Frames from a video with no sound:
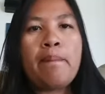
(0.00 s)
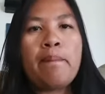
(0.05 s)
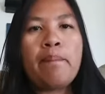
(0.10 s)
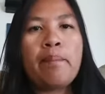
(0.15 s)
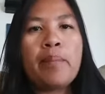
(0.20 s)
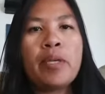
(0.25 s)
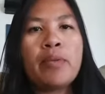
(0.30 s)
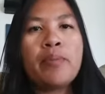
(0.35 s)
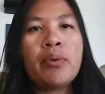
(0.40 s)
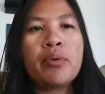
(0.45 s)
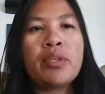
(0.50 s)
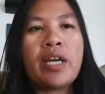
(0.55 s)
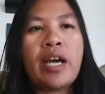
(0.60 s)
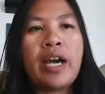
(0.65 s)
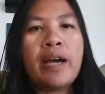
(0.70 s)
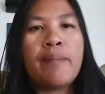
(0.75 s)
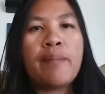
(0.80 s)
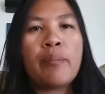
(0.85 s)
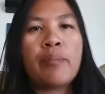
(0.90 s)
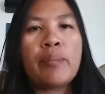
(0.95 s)
people that
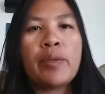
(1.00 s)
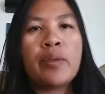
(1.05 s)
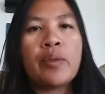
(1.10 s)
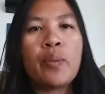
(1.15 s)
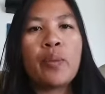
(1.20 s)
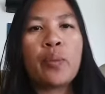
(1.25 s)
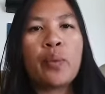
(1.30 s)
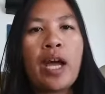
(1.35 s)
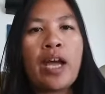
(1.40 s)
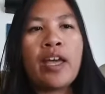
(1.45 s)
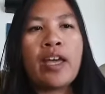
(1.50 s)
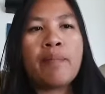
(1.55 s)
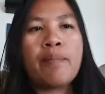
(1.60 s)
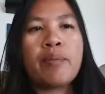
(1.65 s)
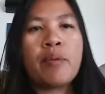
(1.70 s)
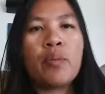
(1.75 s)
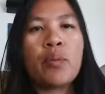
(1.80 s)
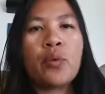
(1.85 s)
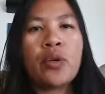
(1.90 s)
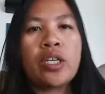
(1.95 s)
I have
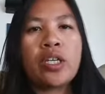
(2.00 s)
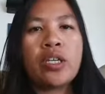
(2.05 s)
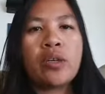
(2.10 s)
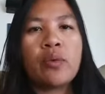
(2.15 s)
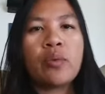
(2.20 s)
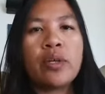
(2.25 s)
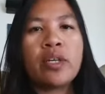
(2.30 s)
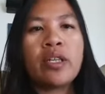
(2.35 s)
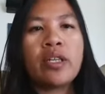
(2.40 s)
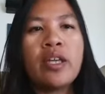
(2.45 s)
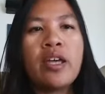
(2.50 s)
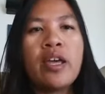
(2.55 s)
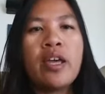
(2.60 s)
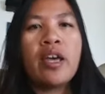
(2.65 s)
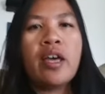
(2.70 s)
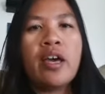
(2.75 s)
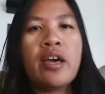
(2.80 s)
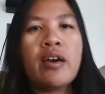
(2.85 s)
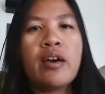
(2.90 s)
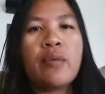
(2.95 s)
been working with,
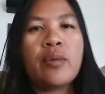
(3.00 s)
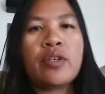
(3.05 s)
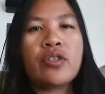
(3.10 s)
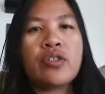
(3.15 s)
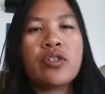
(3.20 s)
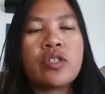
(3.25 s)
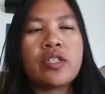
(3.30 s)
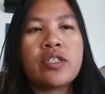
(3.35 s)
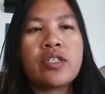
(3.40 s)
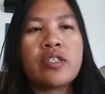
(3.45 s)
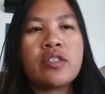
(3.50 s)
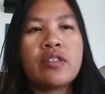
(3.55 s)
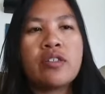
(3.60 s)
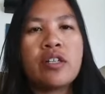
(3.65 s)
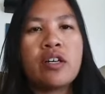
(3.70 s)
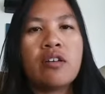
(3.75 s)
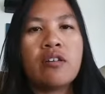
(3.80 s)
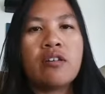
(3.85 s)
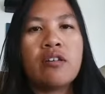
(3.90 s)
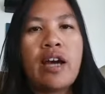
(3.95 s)
which is
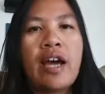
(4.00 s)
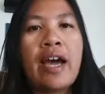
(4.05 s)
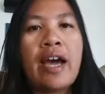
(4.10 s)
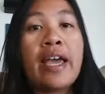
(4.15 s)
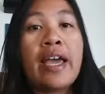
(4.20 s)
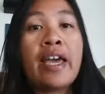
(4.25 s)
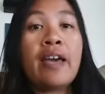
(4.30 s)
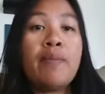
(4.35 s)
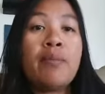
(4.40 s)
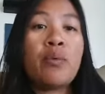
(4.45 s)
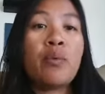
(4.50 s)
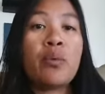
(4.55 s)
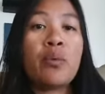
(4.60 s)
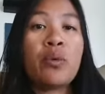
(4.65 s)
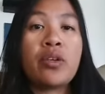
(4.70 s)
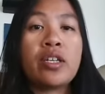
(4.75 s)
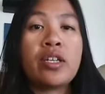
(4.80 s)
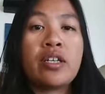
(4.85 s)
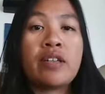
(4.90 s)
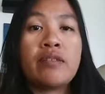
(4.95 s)
I have been
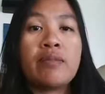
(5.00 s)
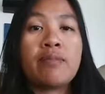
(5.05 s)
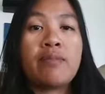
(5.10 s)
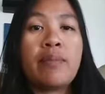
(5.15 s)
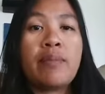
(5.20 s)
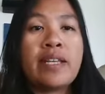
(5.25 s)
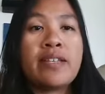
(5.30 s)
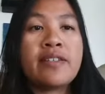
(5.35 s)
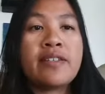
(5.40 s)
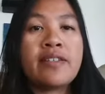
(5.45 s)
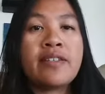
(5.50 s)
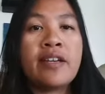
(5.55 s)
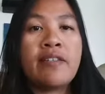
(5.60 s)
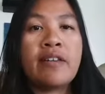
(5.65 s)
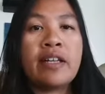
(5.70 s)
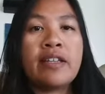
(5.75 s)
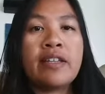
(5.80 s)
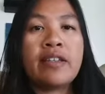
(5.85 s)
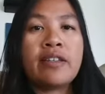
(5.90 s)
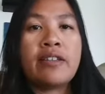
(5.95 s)
working myself
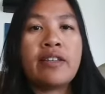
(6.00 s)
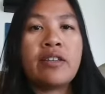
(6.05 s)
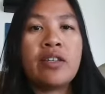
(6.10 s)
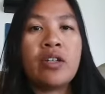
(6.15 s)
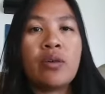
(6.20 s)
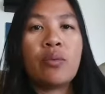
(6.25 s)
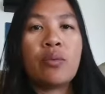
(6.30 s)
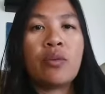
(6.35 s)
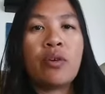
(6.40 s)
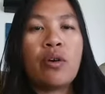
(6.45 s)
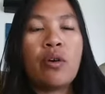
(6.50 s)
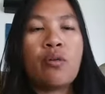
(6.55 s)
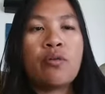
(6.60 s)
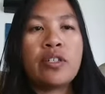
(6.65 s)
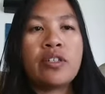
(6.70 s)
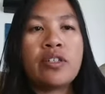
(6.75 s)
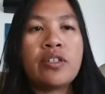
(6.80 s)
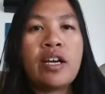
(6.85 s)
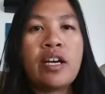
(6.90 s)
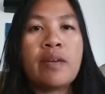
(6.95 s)
over
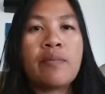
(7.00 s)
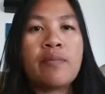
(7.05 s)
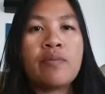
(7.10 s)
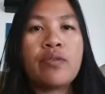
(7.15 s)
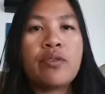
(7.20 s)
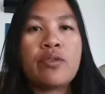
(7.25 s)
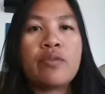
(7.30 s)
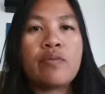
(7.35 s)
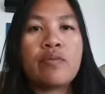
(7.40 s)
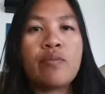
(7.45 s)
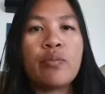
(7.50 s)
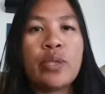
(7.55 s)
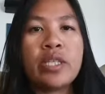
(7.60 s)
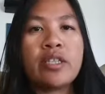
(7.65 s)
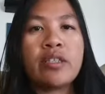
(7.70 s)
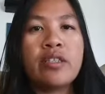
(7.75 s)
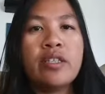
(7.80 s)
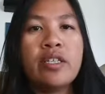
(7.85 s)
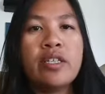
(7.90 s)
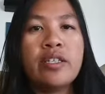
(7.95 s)
the time with
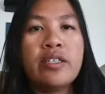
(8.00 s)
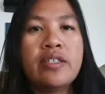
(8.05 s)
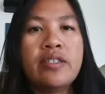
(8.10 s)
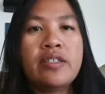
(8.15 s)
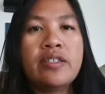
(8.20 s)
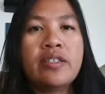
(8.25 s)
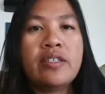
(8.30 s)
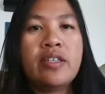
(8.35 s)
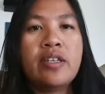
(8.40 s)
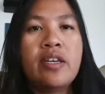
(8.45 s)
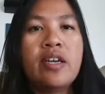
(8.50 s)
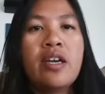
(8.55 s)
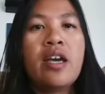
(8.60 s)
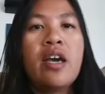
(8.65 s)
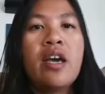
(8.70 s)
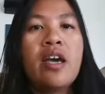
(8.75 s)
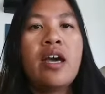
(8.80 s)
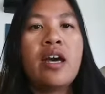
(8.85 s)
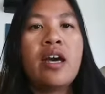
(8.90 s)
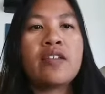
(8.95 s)
these
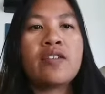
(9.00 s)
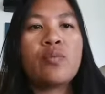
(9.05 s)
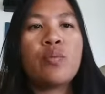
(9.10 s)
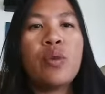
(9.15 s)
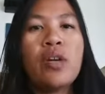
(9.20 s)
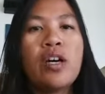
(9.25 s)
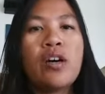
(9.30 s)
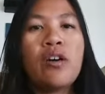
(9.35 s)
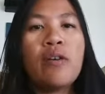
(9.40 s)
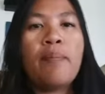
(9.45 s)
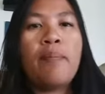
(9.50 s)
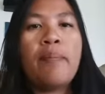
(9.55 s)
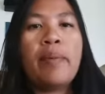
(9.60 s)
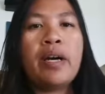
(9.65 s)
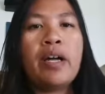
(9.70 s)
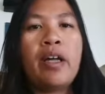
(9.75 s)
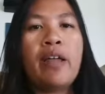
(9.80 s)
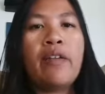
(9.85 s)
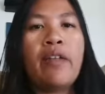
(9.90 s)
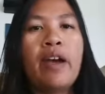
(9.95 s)
as well,
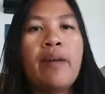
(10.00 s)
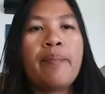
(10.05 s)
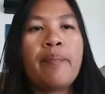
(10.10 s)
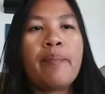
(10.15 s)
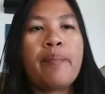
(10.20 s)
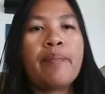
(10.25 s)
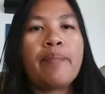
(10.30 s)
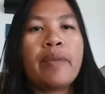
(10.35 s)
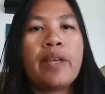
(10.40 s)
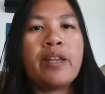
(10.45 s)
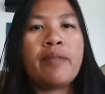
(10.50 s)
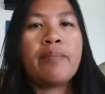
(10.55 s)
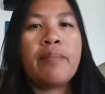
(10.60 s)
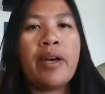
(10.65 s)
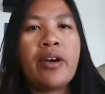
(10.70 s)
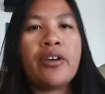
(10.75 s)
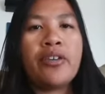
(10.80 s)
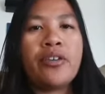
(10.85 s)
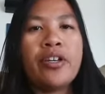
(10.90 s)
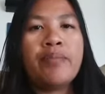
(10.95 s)
but I'm getting
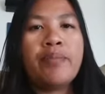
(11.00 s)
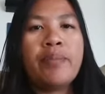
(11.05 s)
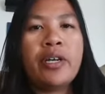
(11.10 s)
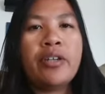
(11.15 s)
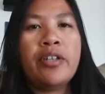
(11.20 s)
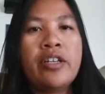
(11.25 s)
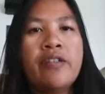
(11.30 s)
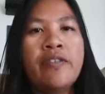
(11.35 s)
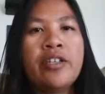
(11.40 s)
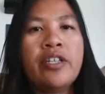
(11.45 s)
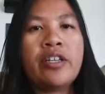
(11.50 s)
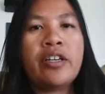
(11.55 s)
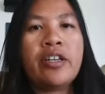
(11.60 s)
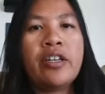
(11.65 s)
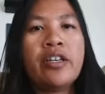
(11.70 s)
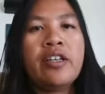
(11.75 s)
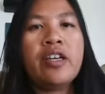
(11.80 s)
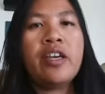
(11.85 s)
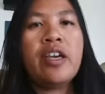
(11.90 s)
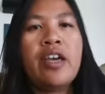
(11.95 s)
better and better every
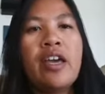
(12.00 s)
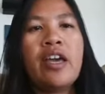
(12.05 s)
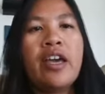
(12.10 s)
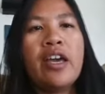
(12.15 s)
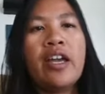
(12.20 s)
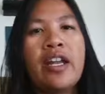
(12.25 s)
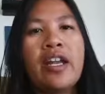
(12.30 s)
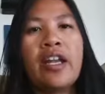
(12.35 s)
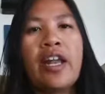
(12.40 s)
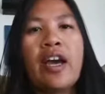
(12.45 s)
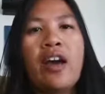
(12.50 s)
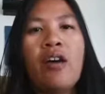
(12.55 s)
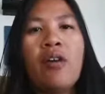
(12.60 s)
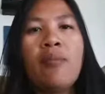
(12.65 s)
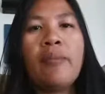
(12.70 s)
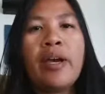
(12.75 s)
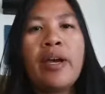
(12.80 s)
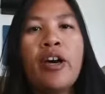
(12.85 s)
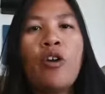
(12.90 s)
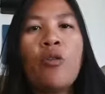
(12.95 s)
day, and now
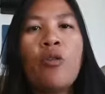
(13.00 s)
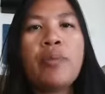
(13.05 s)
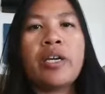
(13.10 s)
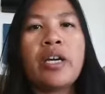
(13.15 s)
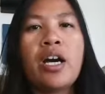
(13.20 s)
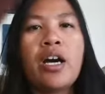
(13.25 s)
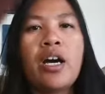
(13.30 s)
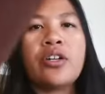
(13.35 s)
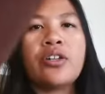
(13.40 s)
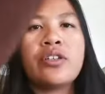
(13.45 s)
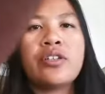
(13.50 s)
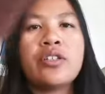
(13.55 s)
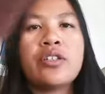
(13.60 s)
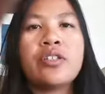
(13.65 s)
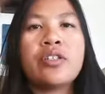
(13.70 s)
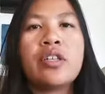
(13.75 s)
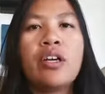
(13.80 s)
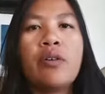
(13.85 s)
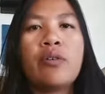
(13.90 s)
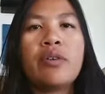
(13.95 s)
I'm helping others.
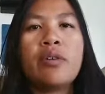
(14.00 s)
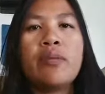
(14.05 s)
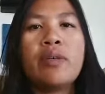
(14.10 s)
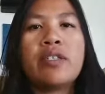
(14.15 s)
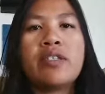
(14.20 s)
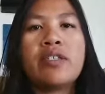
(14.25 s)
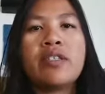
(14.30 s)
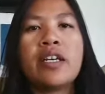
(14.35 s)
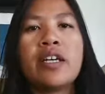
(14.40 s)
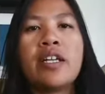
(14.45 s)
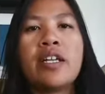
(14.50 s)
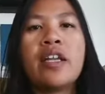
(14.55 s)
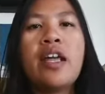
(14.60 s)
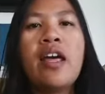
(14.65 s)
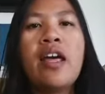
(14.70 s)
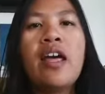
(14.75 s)
Hold on one second.